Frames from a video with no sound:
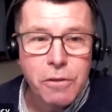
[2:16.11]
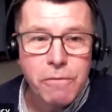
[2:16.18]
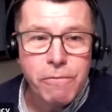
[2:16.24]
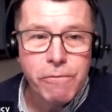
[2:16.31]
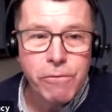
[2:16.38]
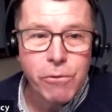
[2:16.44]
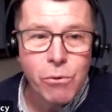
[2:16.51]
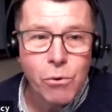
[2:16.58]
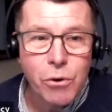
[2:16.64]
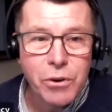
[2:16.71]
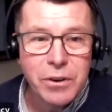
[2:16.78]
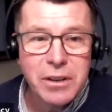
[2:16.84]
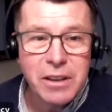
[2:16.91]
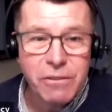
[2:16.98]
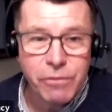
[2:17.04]
for
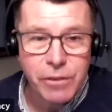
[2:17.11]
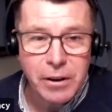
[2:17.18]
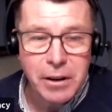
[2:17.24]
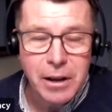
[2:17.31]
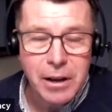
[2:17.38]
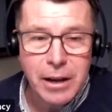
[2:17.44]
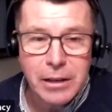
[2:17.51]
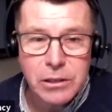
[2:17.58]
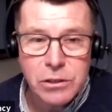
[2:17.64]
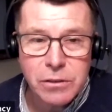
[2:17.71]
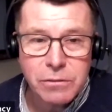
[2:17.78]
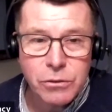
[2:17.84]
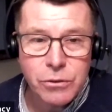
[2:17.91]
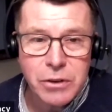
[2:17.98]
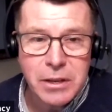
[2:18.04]
different kinds
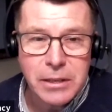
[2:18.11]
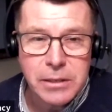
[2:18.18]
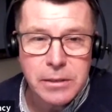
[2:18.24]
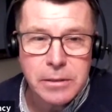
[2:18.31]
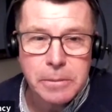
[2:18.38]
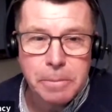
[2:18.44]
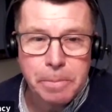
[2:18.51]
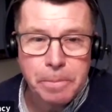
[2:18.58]
of trees,